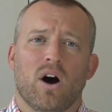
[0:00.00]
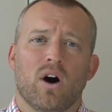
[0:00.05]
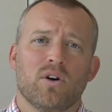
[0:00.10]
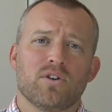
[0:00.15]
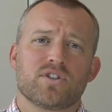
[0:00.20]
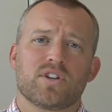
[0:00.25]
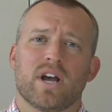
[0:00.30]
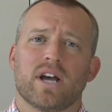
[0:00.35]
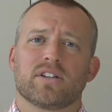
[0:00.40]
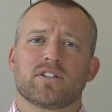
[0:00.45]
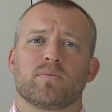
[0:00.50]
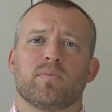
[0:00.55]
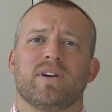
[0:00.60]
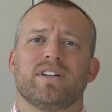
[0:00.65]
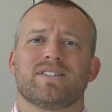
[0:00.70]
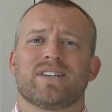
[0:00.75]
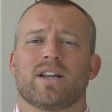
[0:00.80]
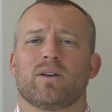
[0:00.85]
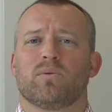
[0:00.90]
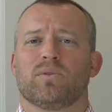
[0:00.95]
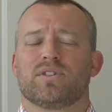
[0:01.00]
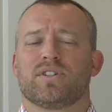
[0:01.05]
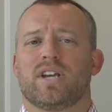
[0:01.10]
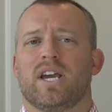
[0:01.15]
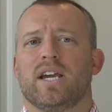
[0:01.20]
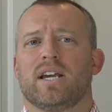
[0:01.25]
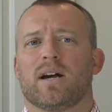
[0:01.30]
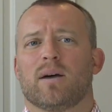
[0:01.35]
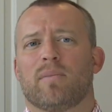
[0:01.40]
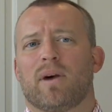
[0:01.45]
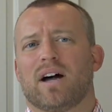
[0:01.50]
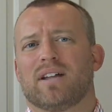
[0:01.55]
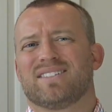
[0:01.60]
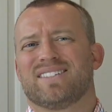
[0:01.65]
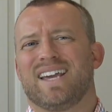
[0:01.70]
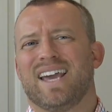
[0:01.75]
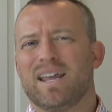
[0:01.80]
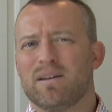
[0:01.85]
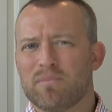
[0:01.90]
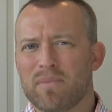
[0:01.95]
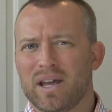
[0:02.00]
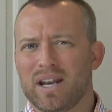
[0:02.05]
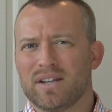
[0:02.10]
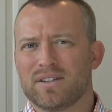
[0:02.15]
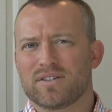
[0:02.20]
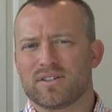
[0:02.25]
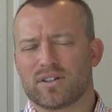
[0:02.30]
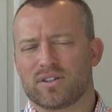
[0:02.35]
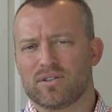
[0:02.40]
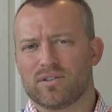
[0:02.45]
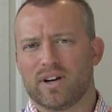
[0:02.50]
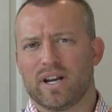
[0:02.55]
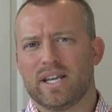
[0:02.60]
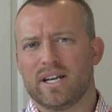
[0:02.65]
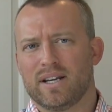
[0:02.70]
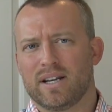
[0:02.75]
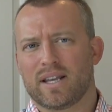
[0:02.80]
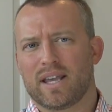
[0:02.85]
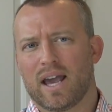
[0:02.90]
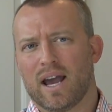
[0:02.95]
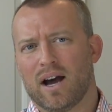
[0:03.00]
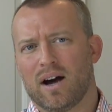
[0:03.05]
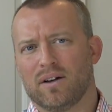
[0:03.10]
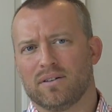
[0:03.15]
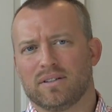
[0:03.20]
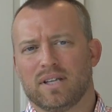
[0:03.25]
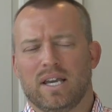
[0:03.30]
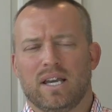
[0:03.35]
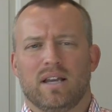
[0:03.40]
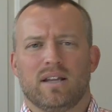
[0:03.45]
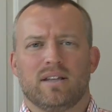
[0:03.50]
OSHA estimates that it will take about 10 minutes to create an account,